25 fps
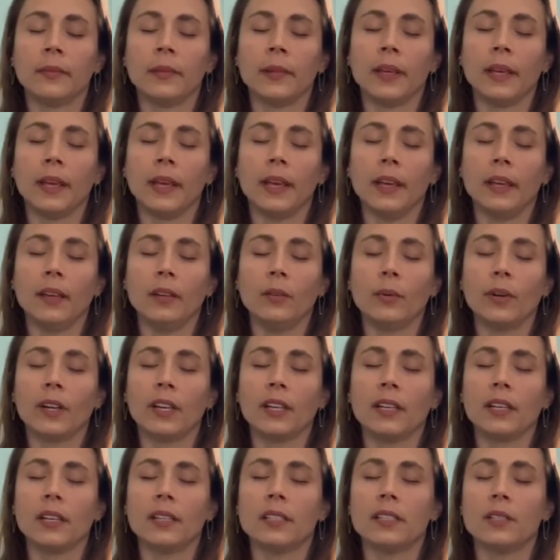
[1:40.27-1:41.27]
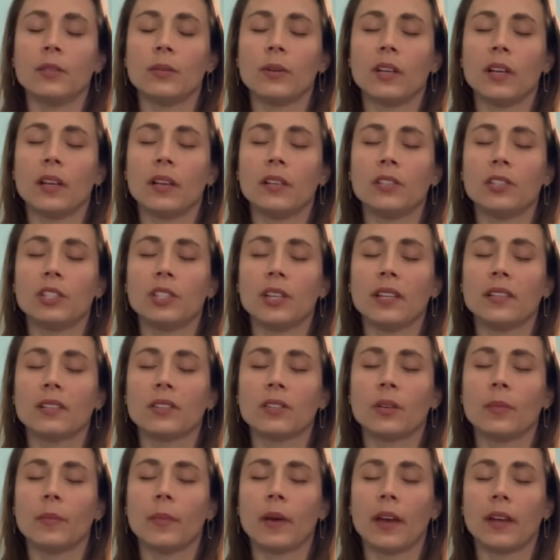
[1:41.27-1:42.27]
and we're going to do a
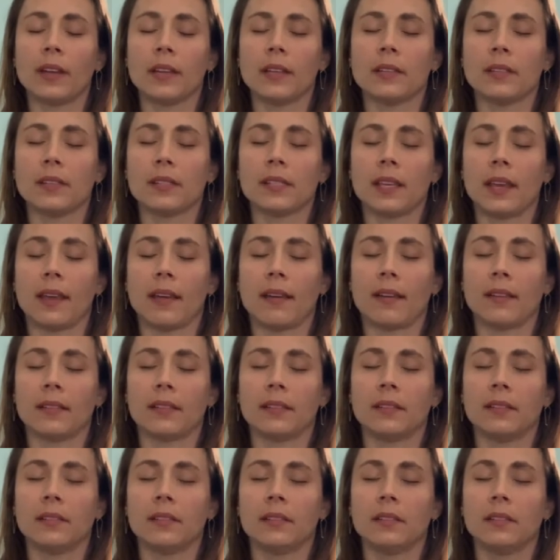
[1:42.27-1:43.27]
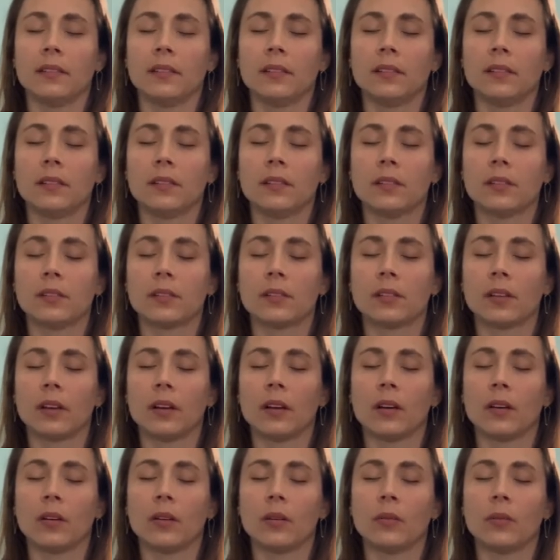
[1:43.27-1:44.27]
gentle body scan.
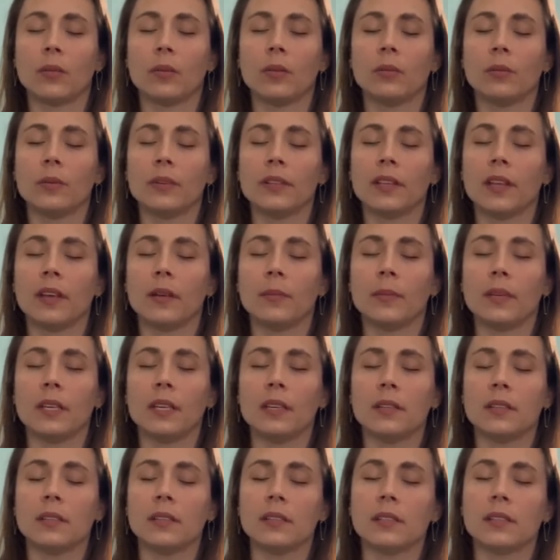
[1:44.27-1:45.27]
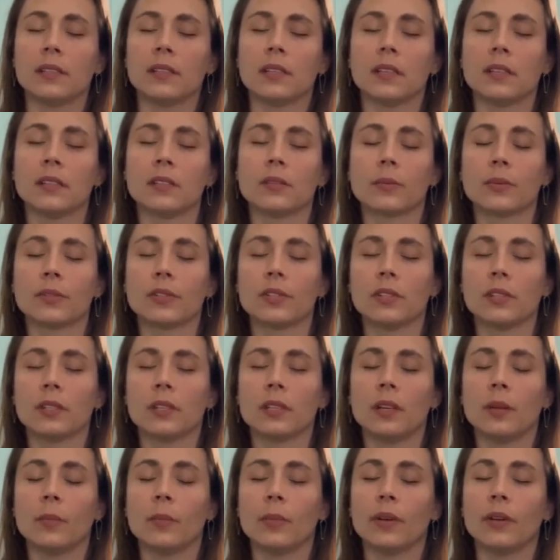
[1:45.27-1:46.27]
So what that means is we're just
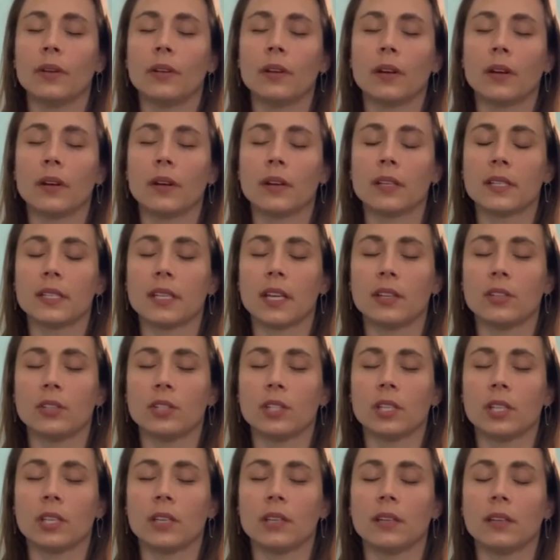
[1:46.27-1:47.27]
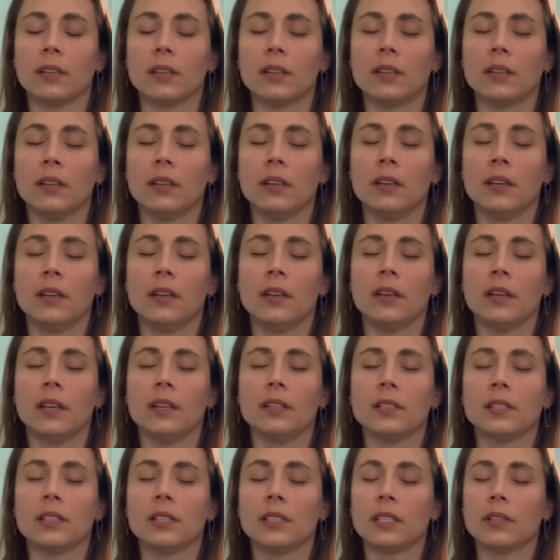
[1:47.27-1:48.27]
going to put our attention
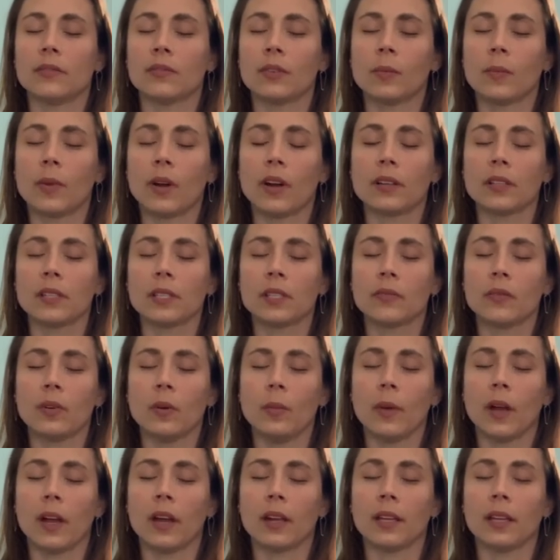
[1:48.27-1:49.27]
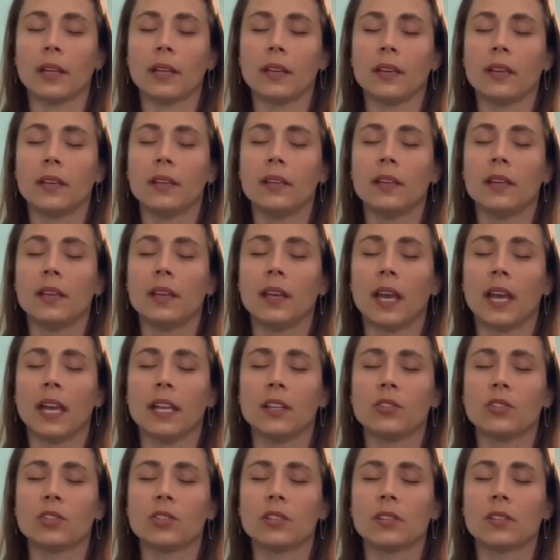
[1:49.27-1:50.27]
into different parts of our body
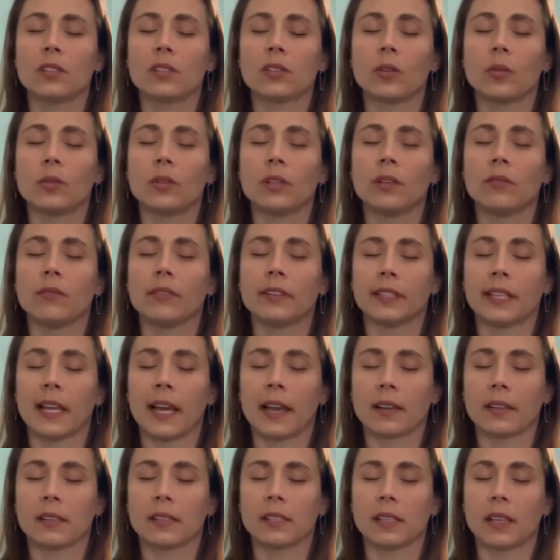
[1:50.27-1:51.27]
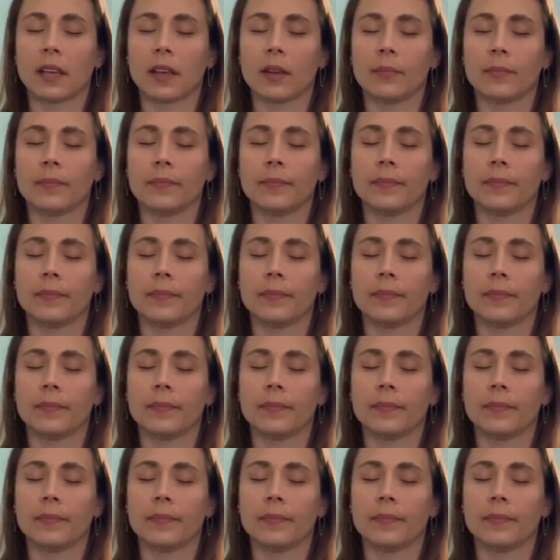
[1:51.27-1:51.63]
and just slowly relax them.